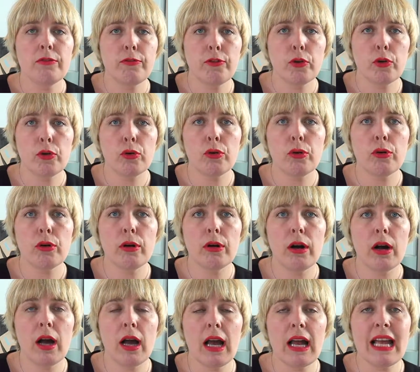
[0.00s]
for
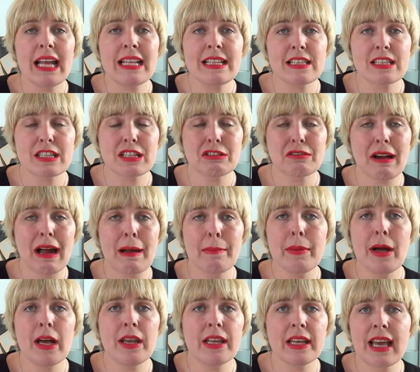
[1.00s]

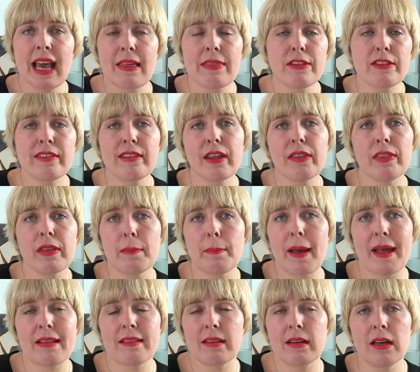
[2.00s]
Instagram, and again, there's nothing
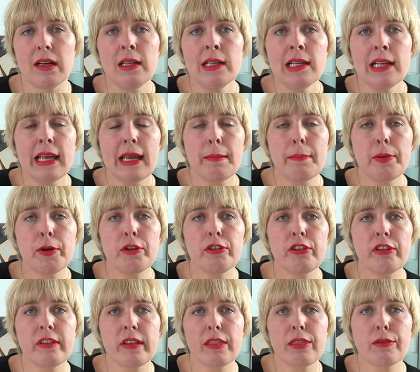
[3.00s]
better. It
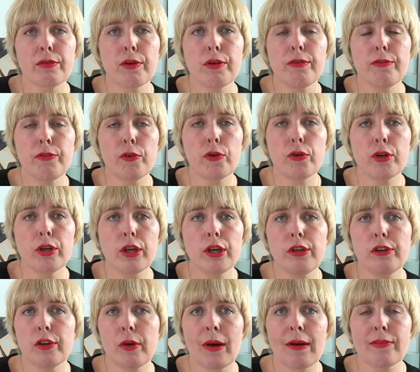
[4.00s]
pushes it through for you.
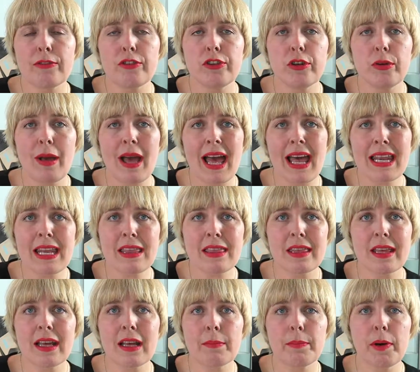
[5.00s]
You don't have to do
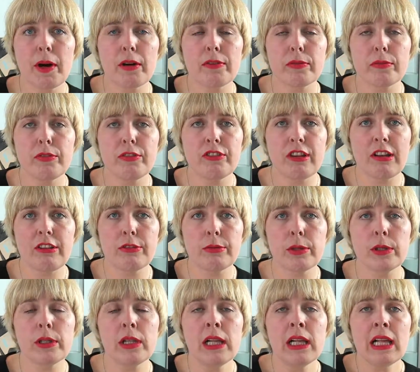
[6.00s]
anything apart from
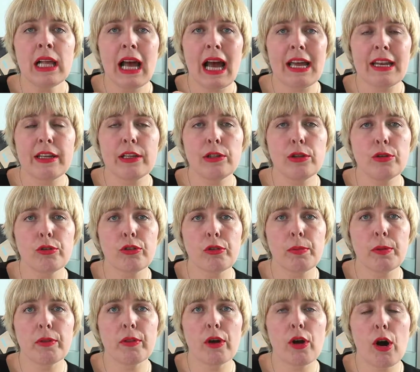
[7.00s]
schedule, and it'll also
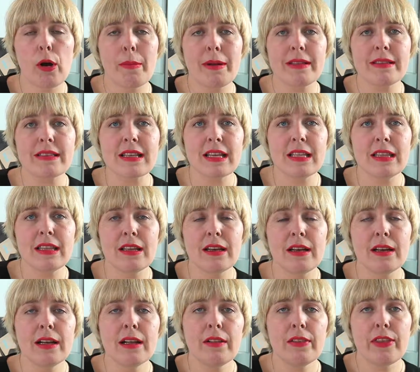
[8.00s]
put the comments in
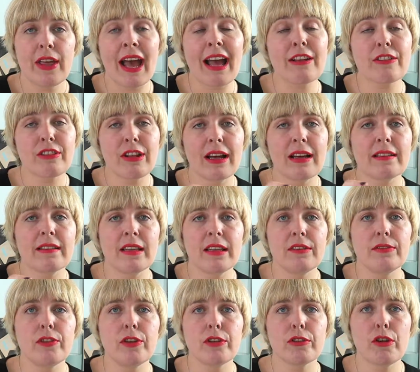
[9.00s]
the hashtags in
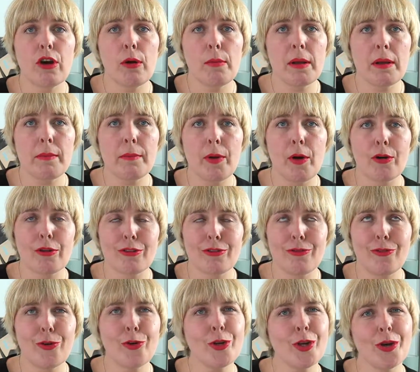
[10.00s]
the first comment box
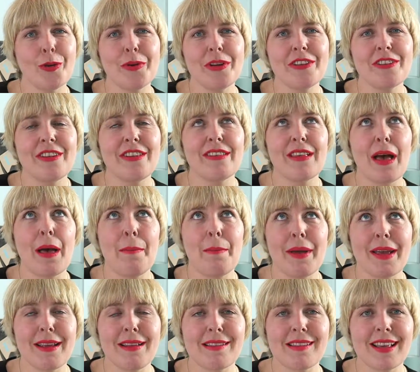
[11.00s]
for you, which is
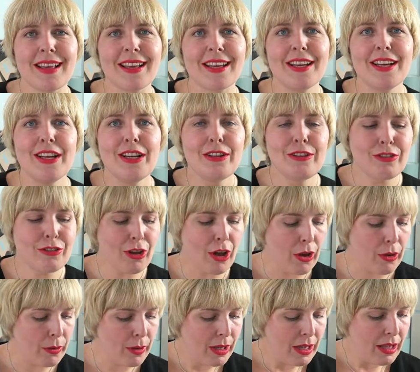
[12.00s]
amazing.
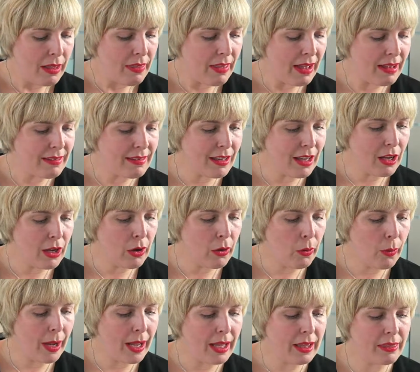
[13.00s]
So that's a
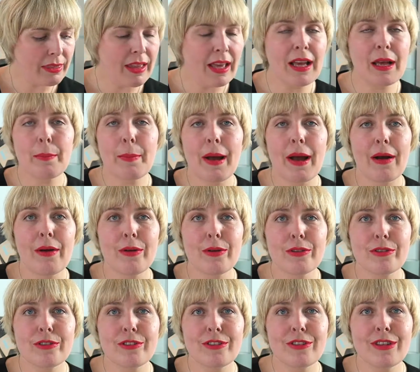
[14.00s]
quick thing
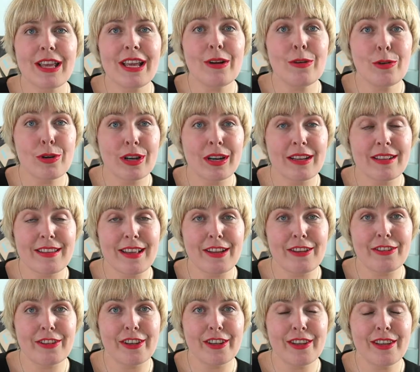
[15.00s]
about
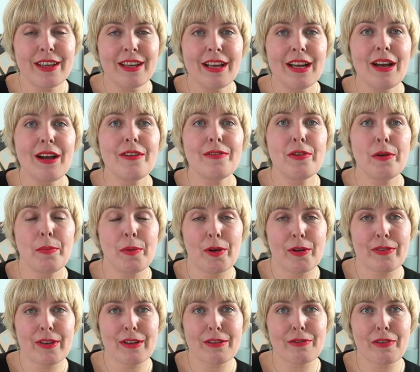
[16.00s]
organisation for
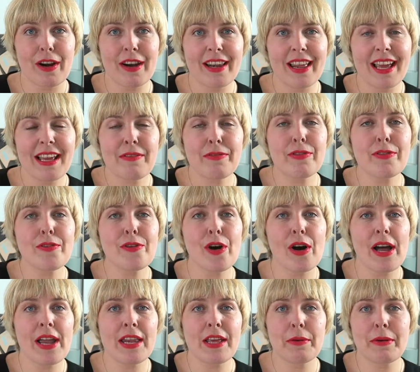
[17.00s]
Blog Fix Friday. If you've
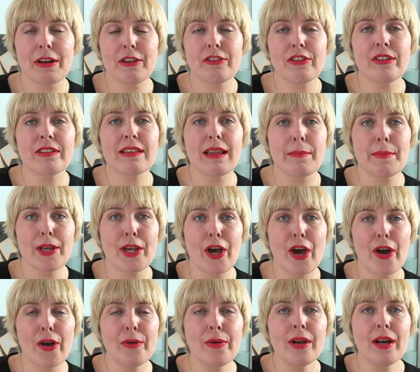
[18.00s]
got any questions, let me
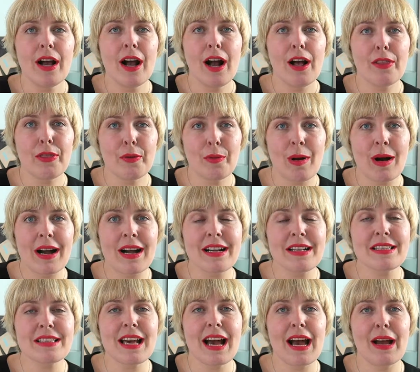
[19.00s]
know.
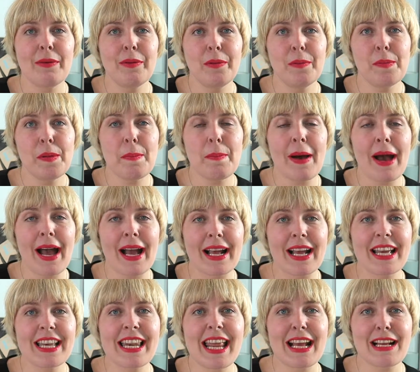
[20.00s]
Otherwise, I will be
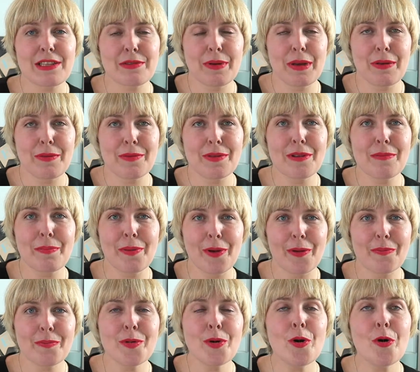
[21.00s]
back next week with
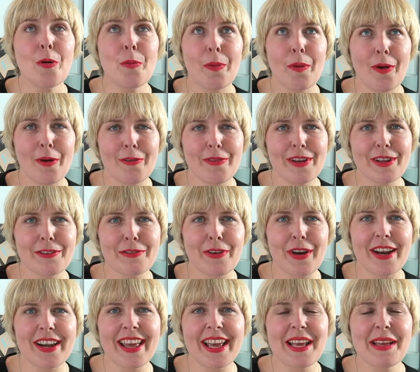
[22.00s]
more Blog Fix
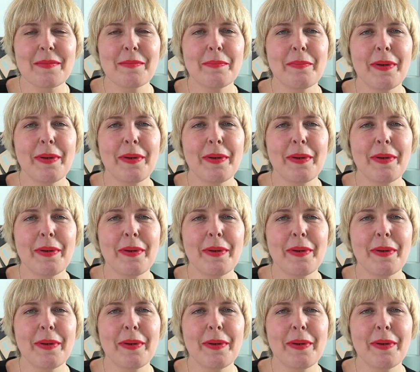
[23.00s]
Friday.